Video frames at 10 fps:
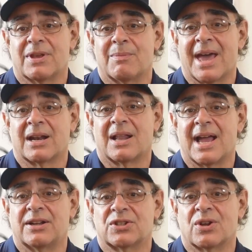that
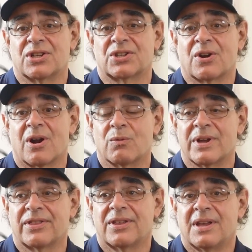Maddiline is going to start
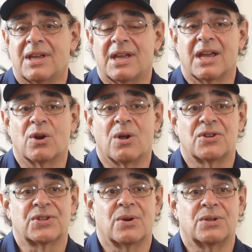with, and
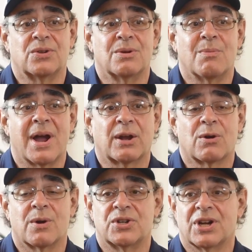also to do the
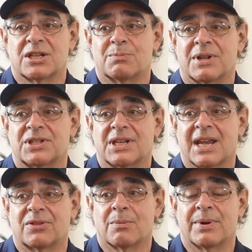micro adjustments to get the